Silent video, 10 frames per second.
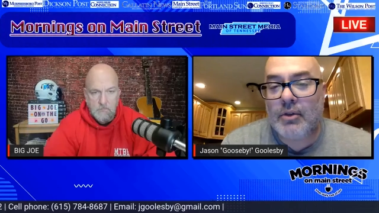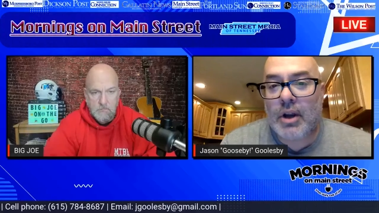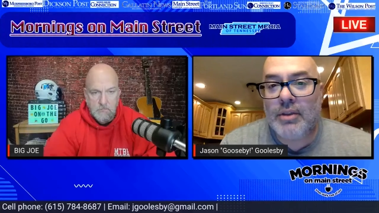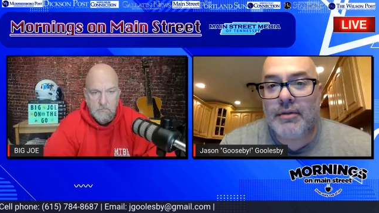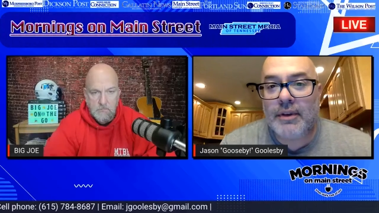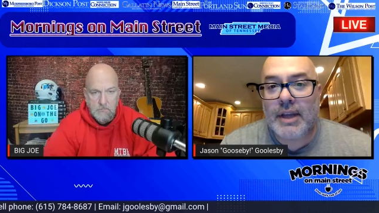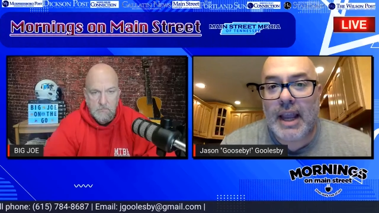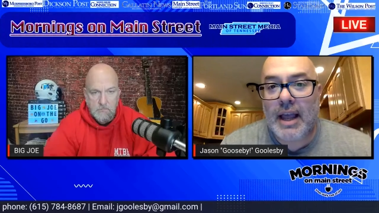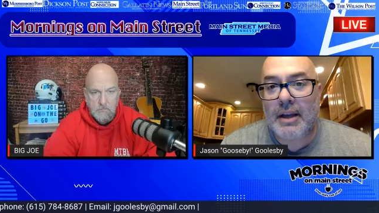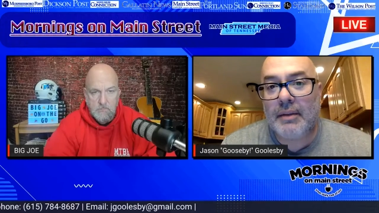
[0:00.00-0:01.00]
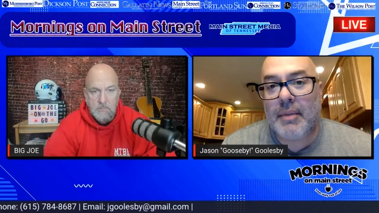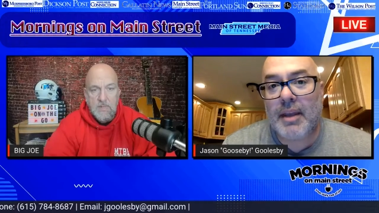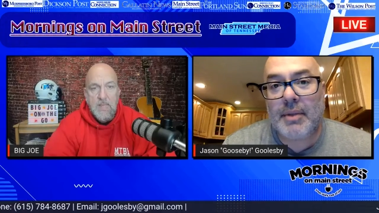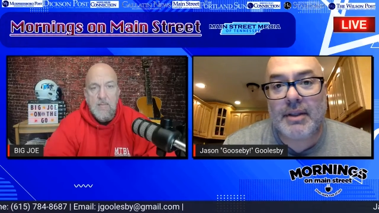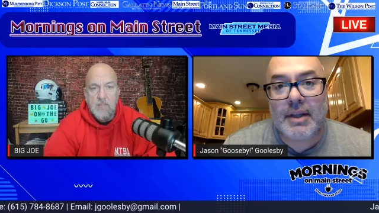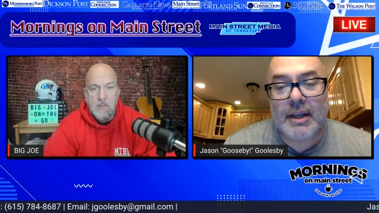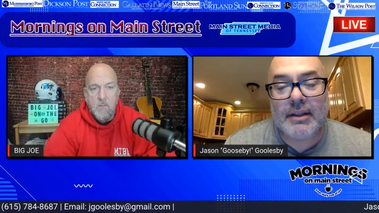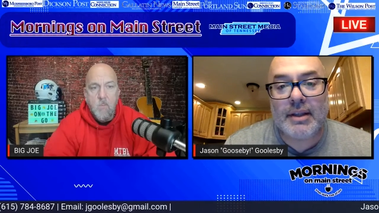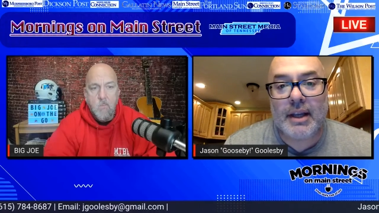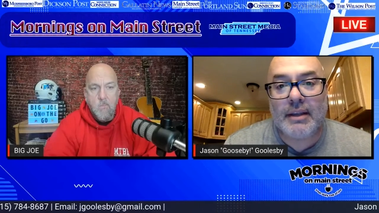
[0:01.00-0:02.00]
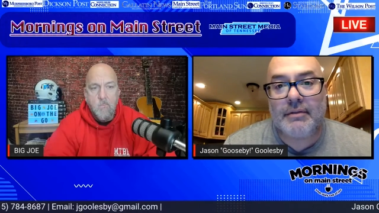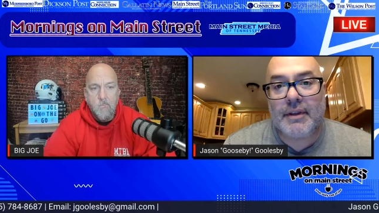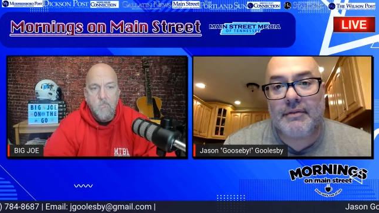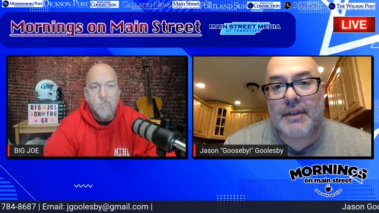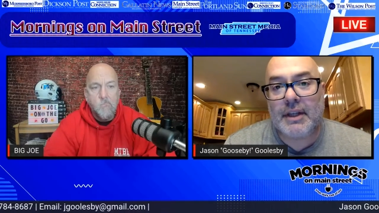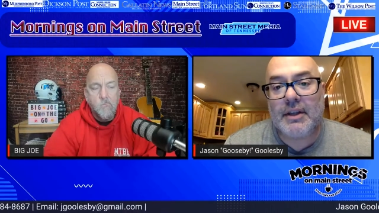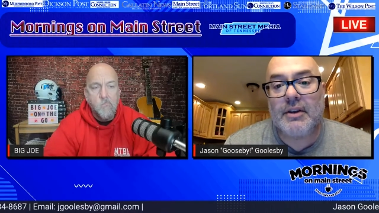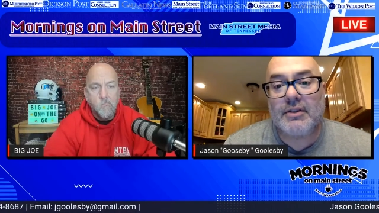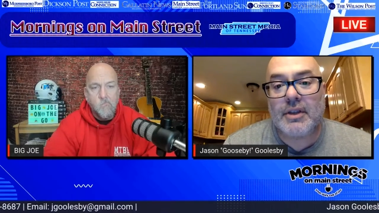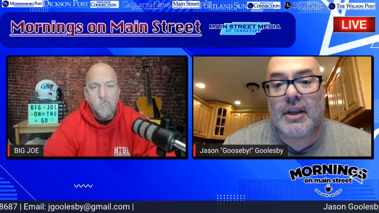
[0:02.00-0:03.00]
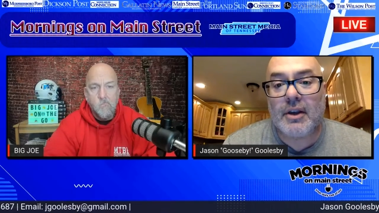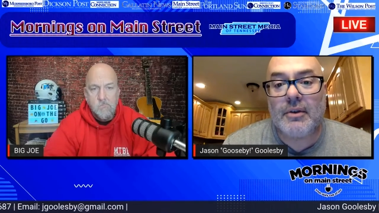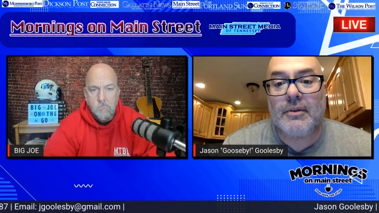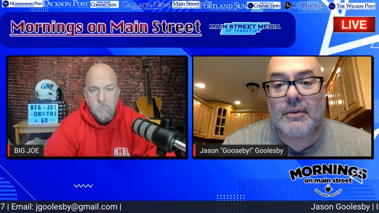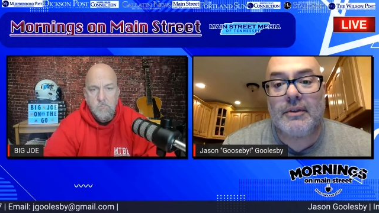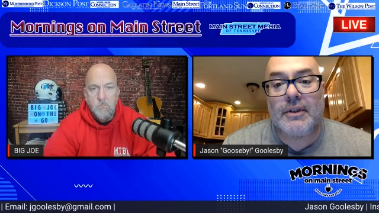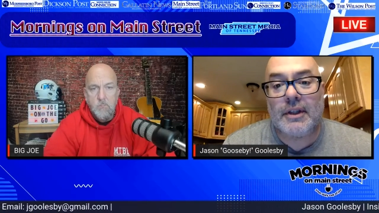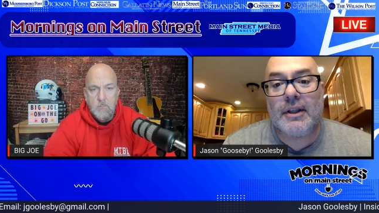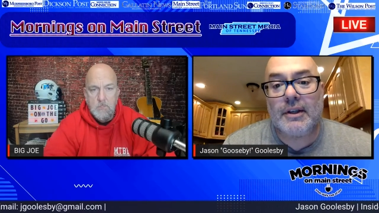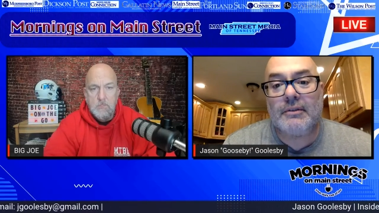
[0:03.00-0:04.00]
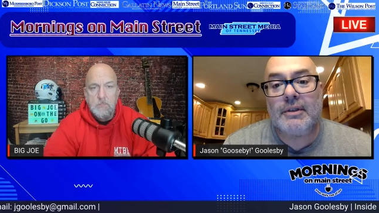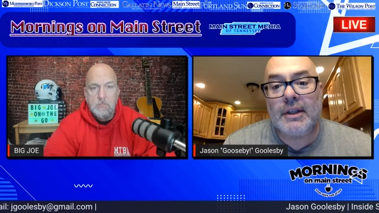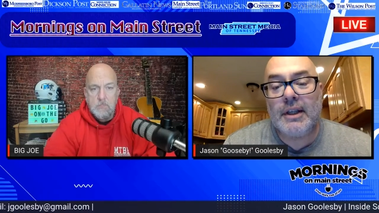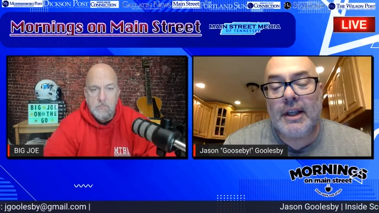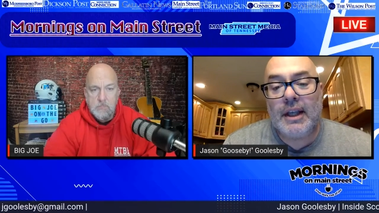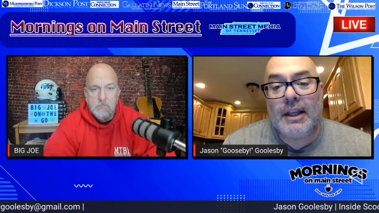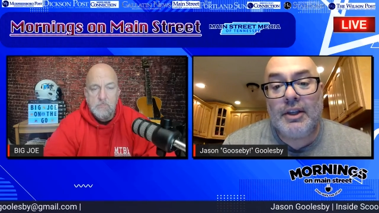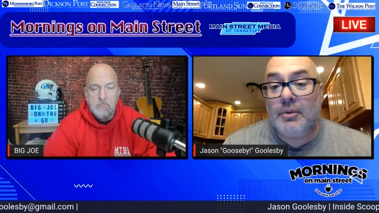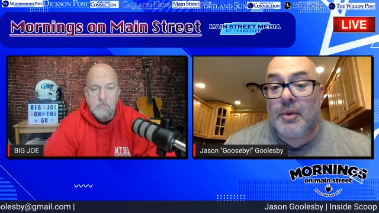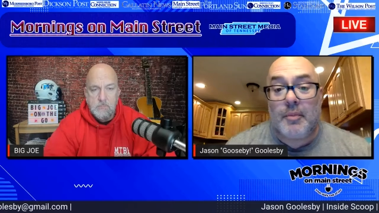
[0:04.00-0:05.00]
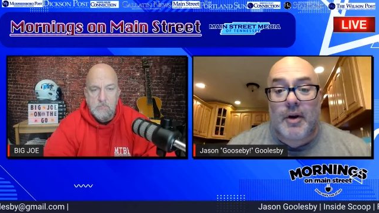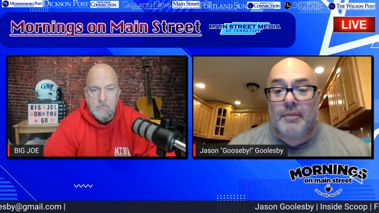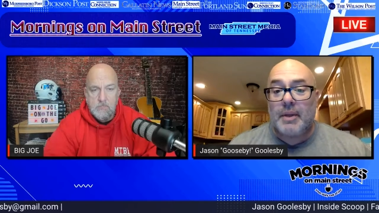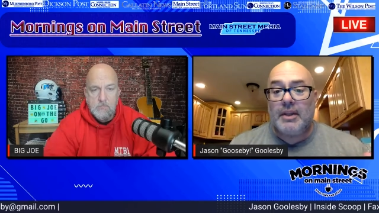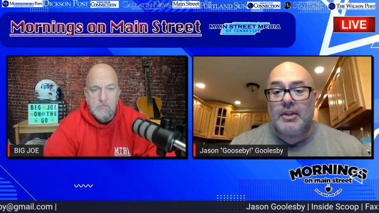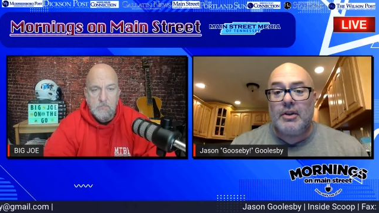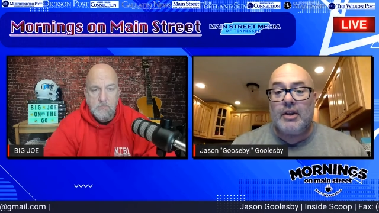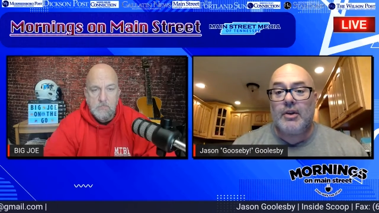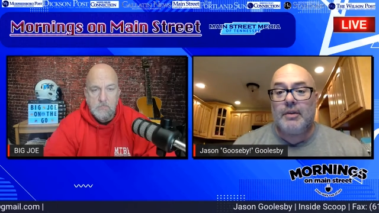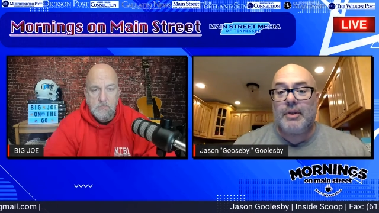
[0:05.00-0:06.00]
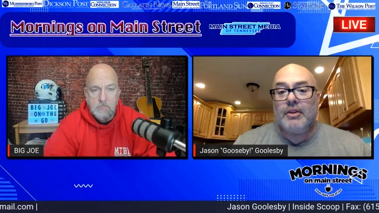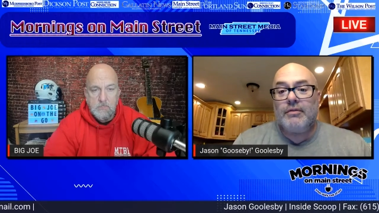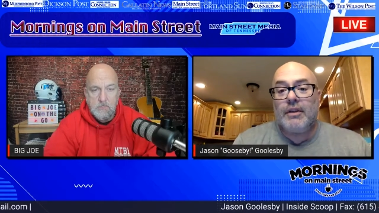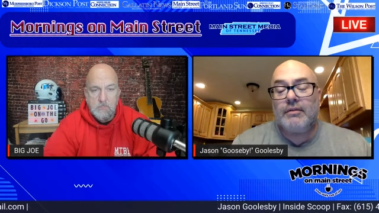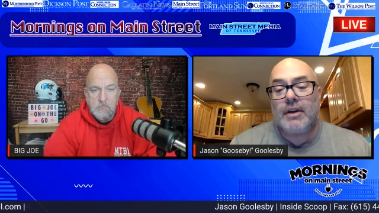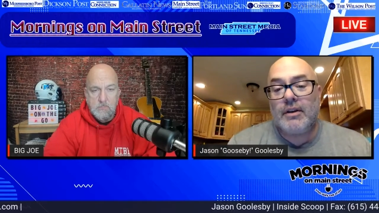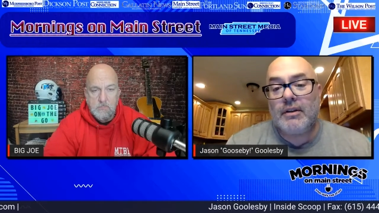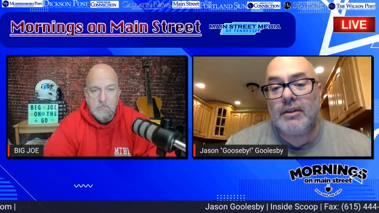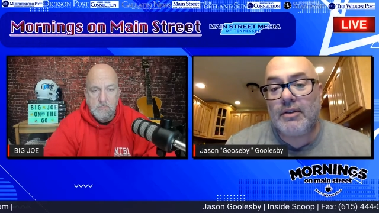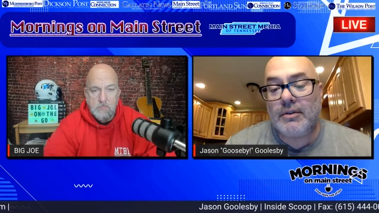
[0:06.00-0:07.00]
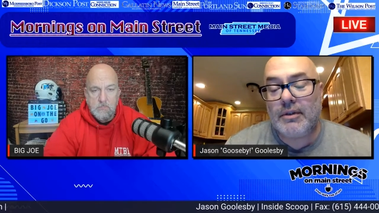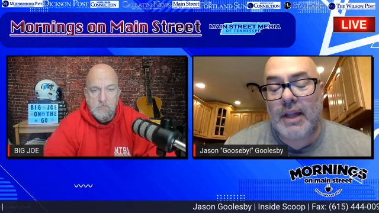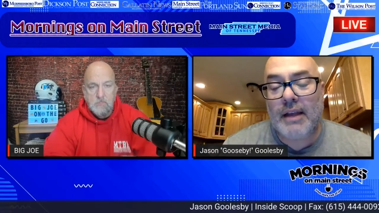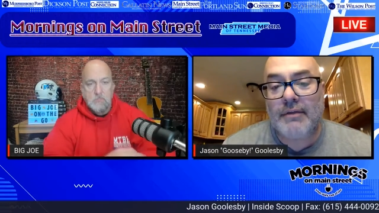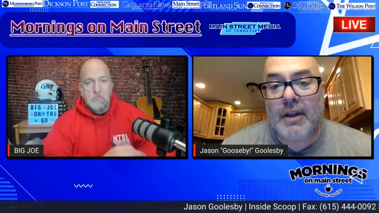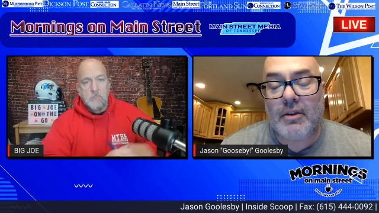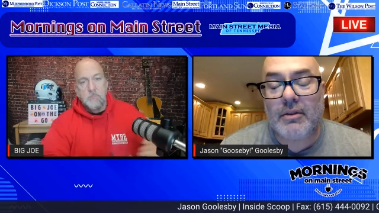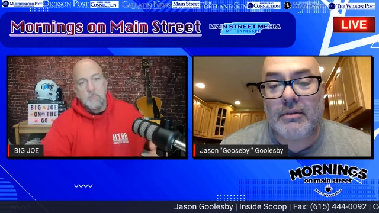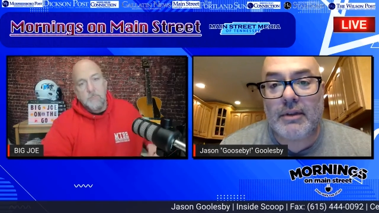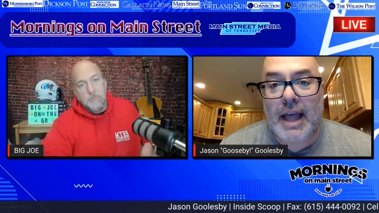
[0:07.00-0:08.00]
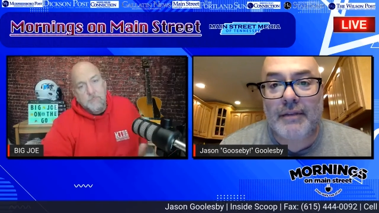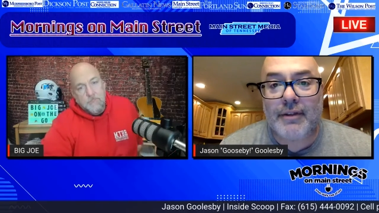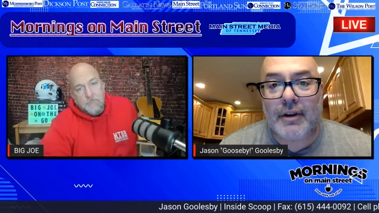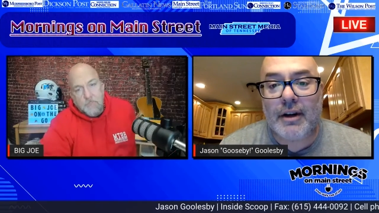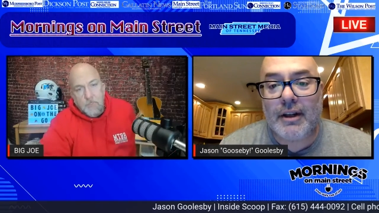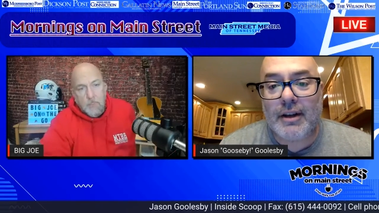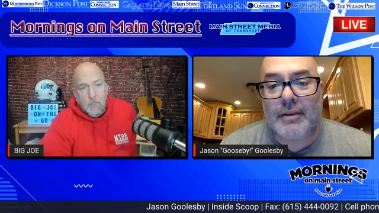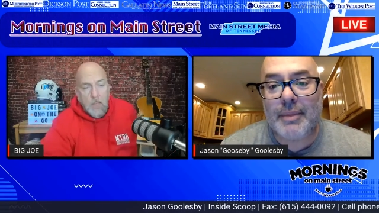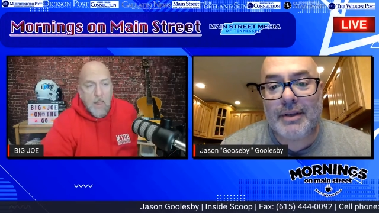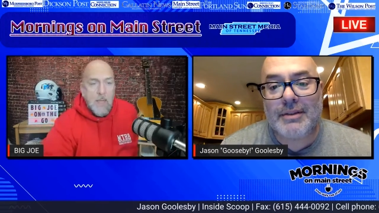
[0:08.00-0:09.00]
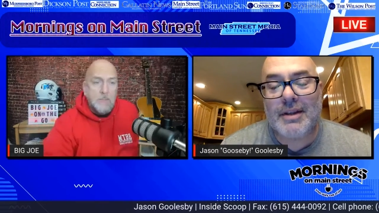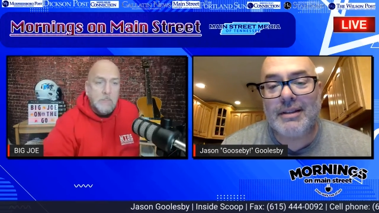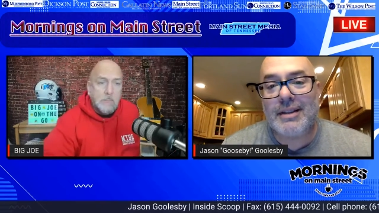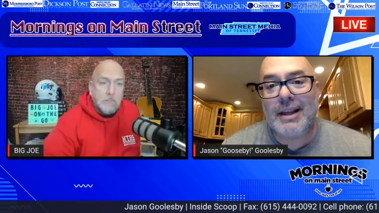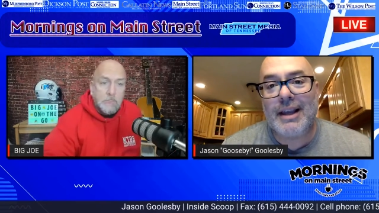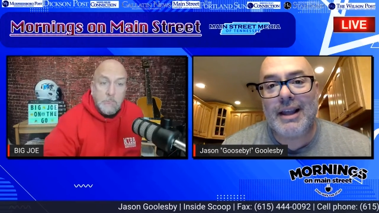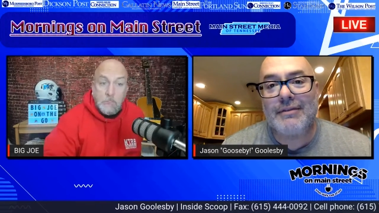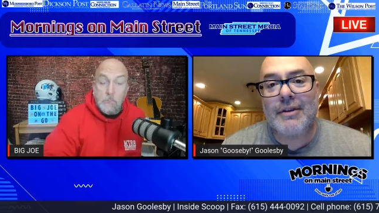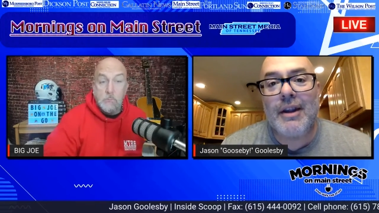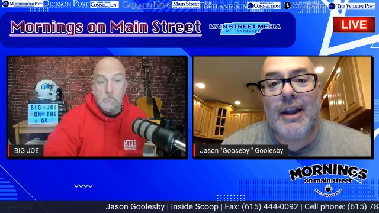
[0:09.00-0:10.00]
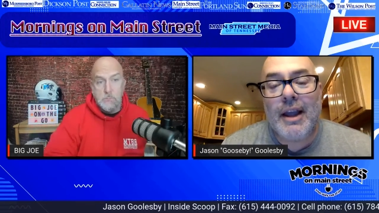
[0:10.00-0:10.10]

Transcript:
Speaker 1: rutherford county maybe yeah. 10 to 15 years ago you know do you remember i mean you know i mean you've lived here you're a lifelong lifer you're a military lifer